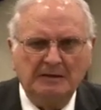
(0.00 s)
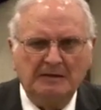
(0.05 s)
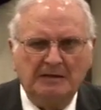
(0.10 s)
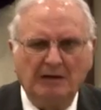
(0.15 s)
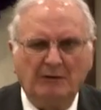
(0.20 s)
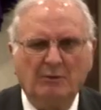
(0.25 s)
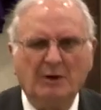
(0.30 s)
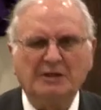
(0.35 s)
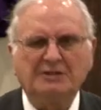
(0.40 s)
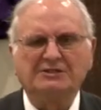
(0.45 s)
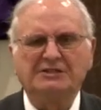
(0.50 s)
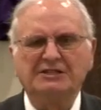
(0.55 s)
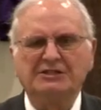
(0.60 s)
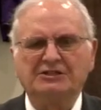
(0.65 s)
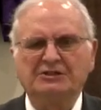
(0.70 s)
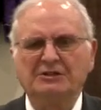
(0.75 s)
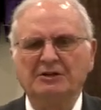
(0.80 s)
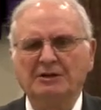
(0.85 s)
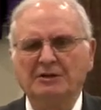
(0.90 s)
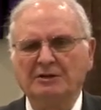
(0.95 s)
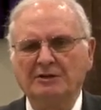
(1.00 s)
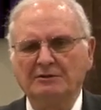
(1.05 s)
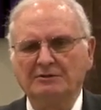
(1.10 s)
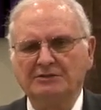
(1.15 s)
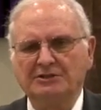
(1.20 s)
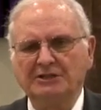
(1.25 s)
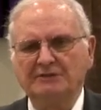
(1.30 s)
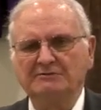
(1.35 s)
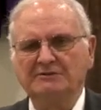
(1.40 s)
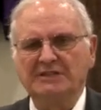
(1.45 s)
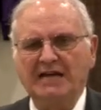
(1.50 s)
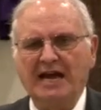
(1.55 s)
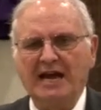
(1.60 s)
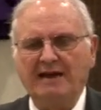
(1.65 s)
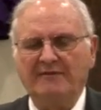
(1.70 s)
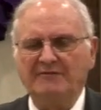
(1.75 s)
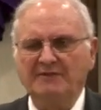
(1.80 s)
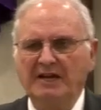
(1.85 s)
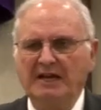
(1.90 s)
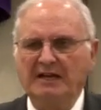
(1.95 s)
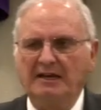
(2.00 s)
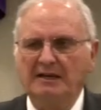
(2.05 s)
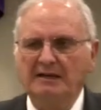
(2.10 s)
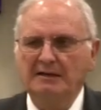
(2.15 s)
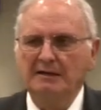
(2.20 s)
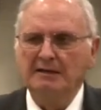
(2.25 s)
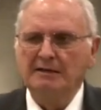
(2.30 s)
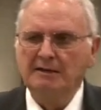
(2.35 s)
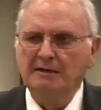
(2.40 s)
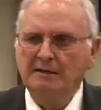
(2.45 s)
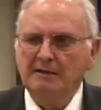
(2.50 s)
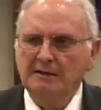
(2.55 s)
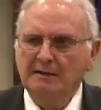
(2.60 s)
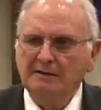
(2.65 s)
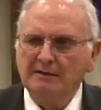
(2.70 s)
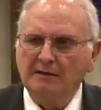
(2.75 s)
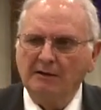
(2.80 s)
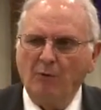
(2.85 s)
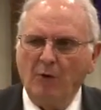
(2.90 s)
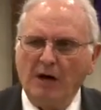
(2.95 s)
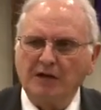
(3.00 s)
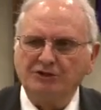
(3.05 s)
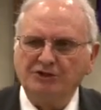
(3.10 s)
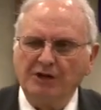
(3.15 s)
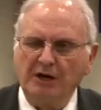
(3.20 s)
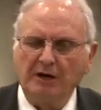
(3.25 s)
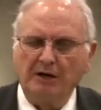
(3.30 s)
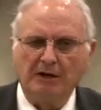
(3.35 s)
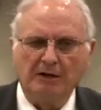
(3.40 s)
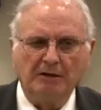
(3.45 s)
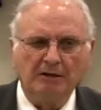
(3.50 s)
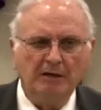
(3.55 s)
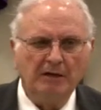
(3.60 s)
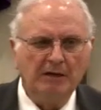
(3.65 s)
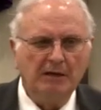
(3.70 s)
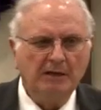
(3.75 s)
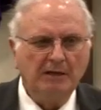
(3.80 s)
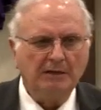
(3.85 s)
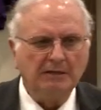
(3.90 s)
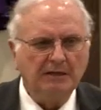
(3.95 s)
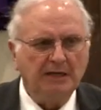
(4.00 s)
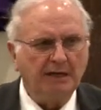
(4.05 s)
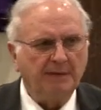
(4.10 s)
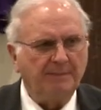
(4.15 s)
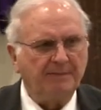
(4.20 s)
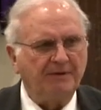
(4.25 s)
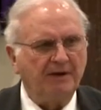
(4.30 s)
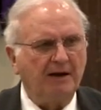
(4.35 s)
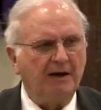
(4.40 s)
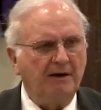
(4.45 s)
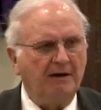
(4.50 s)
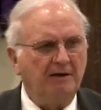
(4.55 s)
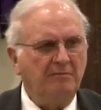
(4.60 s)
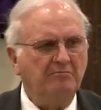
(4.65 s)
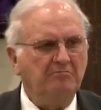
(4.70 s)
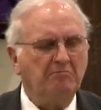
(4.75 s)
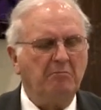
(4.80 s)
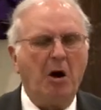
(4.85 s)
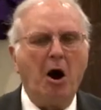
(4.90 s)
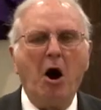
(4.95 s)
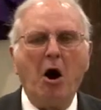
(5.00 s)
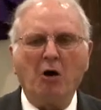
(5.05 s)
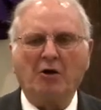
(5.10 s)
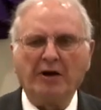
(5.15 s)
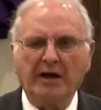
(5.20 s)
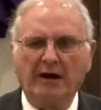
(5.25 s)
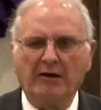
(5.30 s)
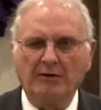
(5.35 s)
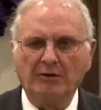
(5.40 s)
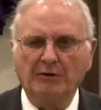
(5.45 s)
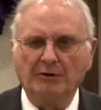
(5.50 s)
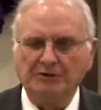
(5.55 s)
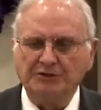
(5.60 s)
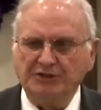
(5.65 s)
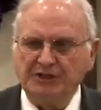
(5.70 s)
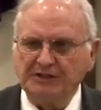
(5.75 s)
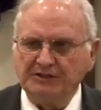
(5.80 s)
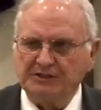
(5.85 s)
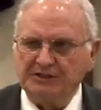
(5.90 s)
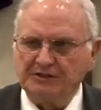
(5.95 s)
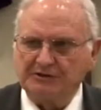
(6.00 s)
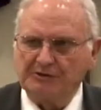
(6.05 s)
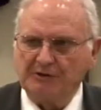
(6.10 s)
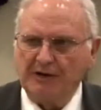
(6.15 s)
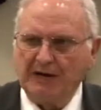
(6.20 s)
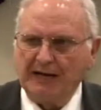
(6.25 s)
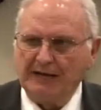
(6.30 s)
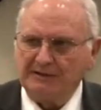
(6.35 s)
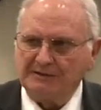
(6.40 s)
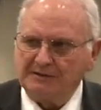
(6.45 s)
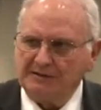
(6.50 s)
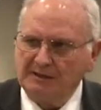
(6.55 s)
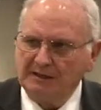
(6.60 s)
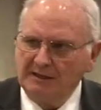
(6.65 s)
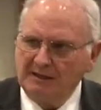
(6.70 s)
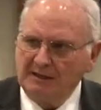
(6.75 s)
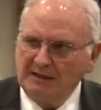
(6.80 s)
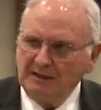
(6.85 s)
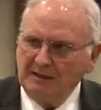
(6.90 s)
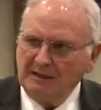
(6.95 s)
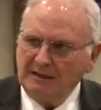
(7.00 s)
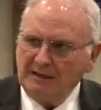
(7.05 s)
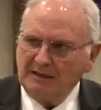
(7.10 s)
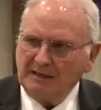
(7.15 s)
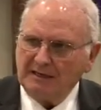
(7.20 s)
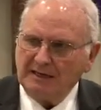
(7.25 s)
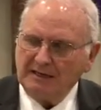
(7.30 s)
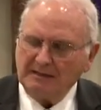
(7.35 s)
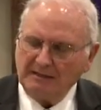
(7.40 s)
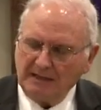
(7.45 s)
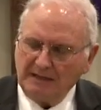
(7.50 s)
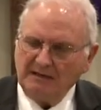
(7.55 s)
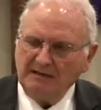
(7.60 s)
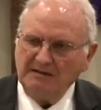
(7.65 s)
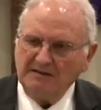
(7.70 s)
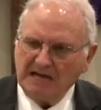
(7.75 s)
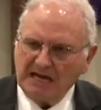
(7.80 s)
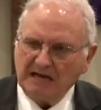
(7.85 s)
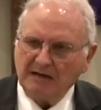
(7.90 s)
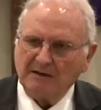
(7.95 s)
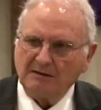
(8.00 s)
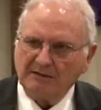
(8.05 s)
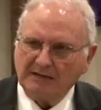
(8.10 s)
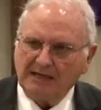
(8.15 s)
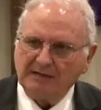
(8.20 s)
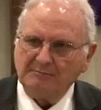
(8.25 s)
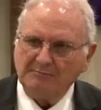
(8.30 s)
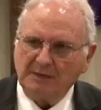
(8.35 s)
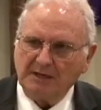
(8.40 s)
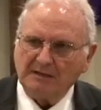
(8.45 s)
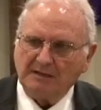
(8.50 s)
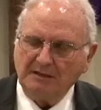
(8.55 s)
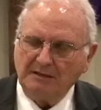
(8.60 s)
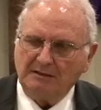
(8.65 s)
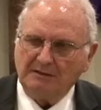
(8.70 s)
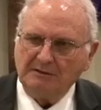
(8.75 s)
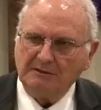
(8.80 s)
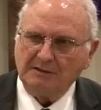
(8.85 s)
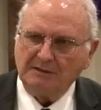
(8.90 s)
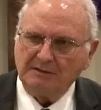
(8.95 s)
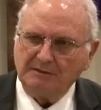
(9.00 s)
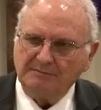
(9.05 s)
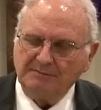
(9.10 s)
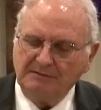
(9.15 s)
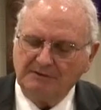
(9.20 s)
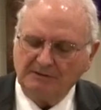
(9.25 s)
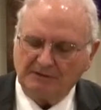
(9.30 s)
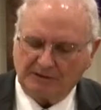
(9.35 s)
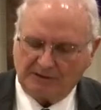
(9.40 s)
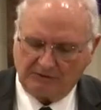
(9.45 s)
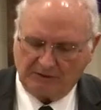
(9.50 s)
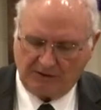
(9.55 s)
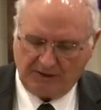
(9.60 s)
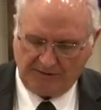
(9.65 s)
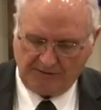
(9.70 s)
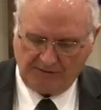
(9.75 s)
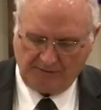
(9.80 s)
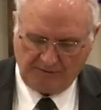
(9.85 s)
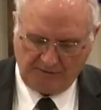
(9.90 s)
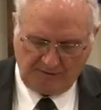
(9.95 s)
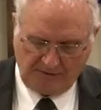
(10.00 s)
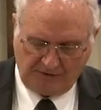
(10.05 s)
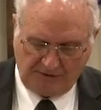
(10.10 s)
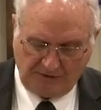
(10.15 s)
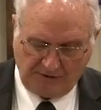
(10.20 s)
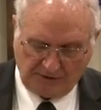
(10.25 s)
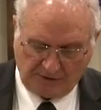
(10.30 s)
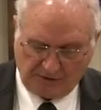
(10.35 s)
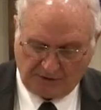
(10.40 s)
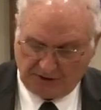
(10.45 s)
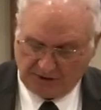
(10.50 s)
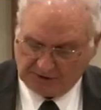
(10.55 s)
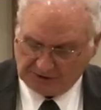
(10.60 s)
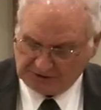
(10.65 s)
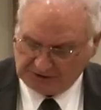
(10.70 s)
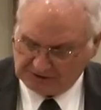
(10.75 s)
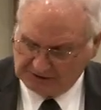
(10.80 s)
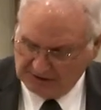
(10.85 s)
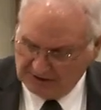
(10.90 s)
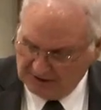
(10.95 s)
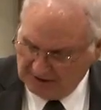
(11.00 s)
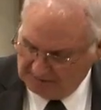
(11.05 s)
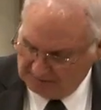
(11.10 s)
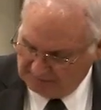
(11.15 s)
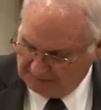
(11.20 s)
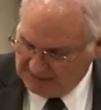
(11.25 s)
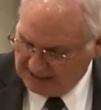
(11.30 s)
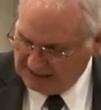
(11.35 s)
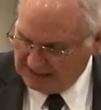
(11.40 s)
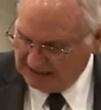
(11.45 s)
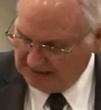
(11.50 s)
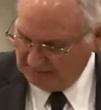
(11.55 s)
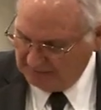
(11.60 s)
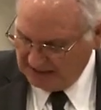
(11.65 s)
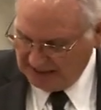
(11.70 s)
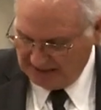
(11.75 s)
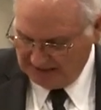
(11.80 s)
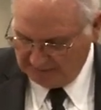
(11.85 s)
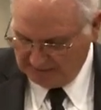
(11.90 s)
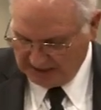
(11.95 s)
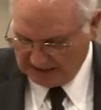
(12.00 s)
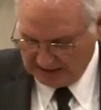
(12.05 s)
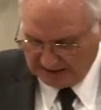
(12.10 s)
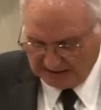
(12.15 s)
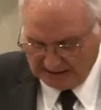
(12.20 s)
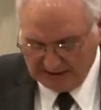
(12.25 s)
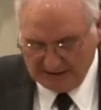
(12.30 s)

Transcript: to watch this girl, and she was half naked, to watch her get up there and mock our Lord Jesus Christ and then nail that monkey to a, to a, cro- to a cross. My, my, my.